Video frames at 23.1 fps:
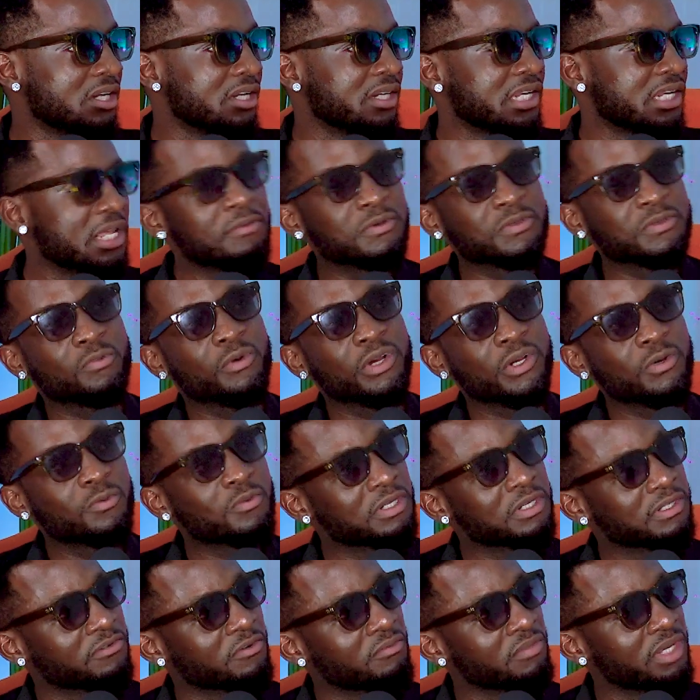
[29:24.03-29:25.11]
That was what it
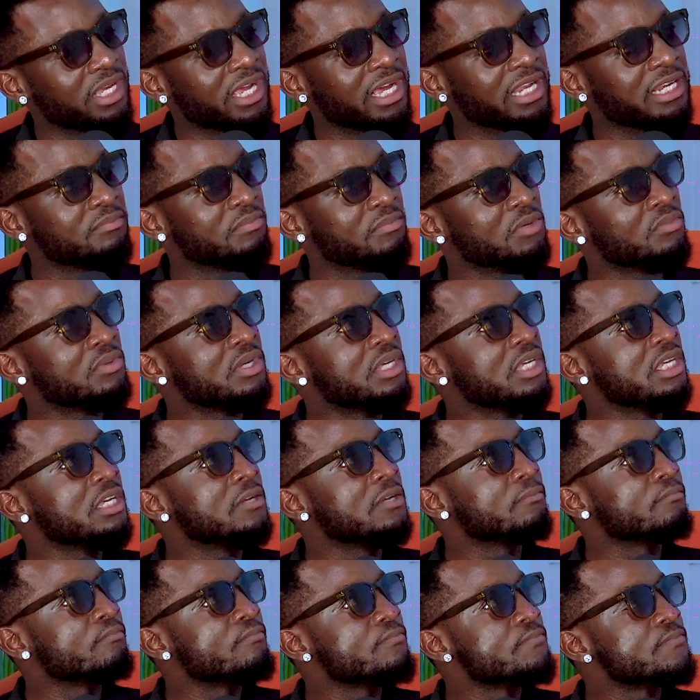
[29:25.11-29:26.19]
was for me. And BB
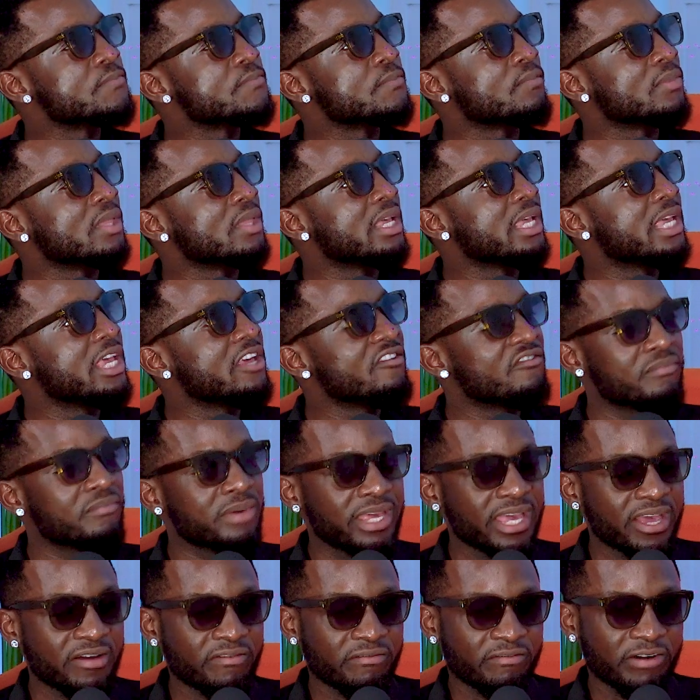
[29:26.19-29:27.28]
gave me
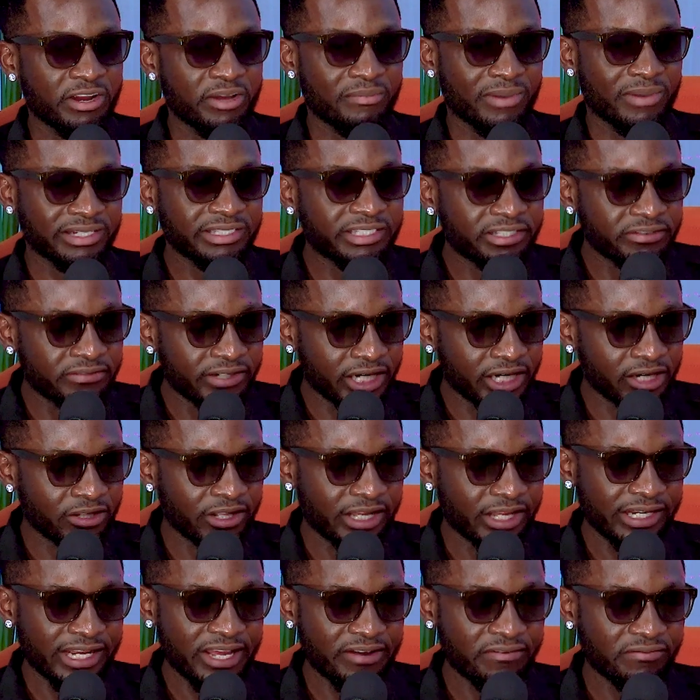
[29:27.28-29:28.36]
every material
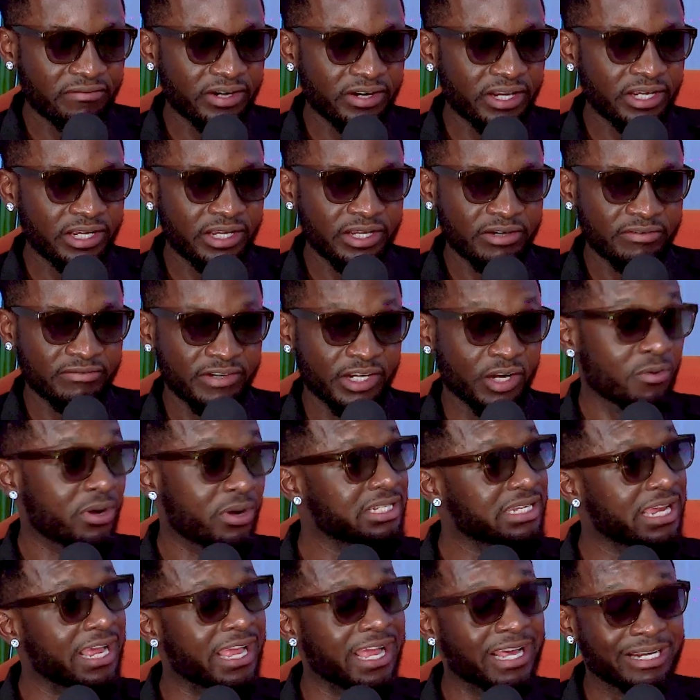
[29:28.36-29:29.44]
and every request.
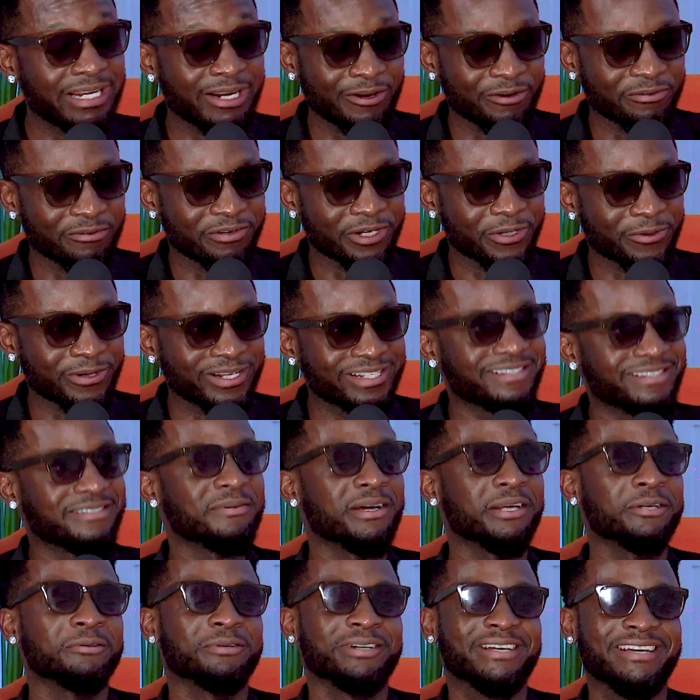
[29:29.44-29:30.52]
I had a lot of requests, by
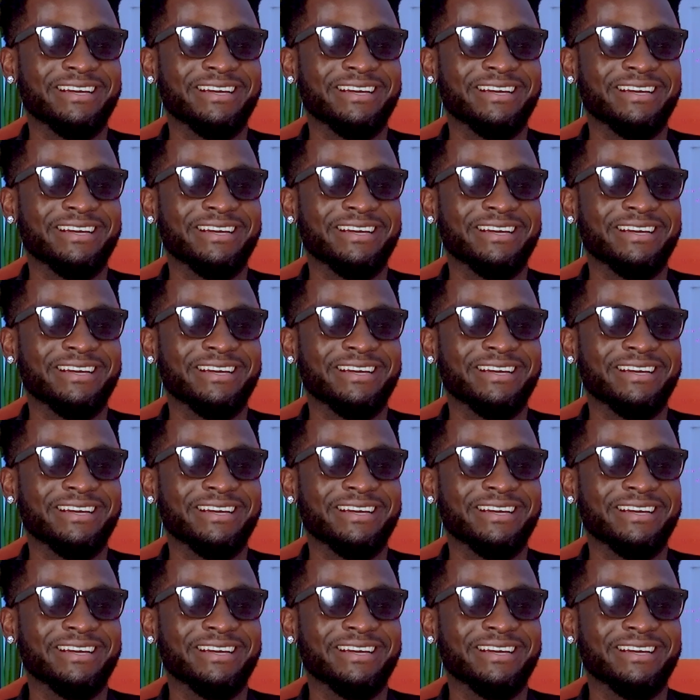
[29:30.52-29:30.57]
the way.